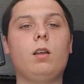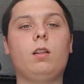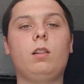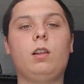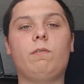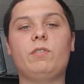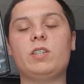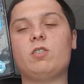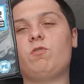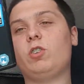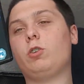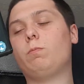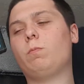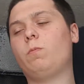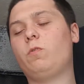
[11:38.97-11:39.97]
Love this
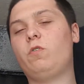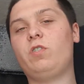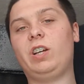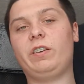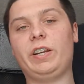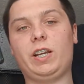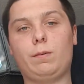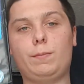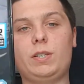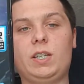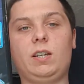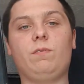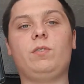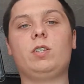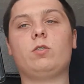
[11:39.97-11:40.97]
film. Very happy to
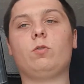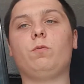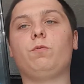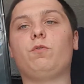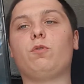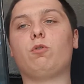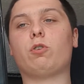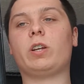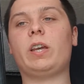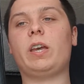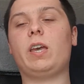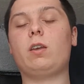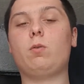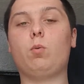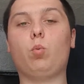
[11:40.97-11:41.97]
have this on
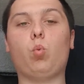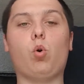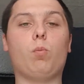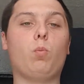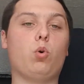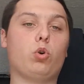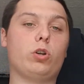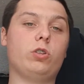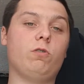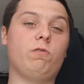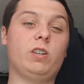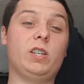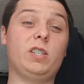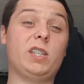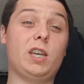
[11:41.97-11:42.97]
4K. What more can you
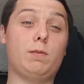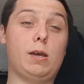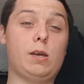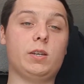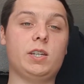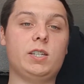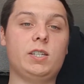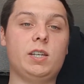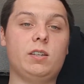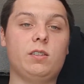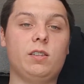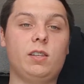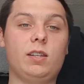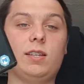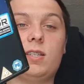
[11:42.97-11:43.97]
really say about E.T. other
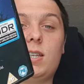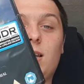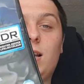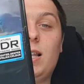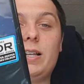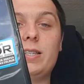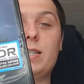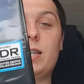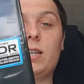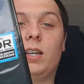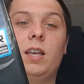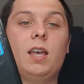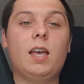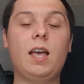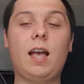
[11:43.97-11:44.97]
than it's a classic?
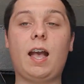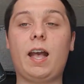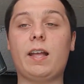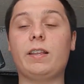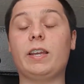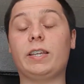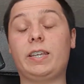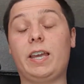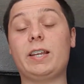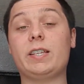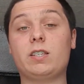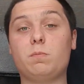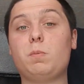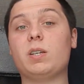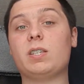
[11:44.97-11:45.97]
And again,
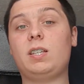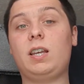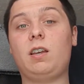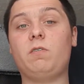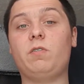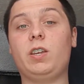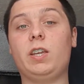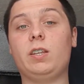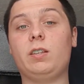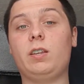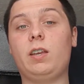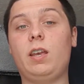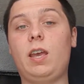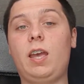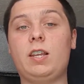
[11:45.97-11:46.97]
it's a must-have in
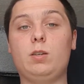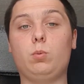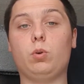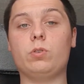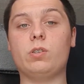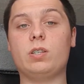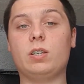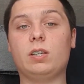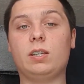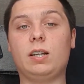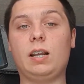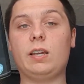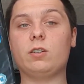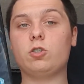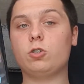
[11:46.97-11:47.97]
anyone's
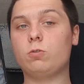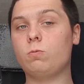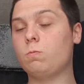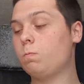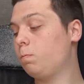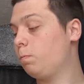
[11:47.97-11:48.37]
collection.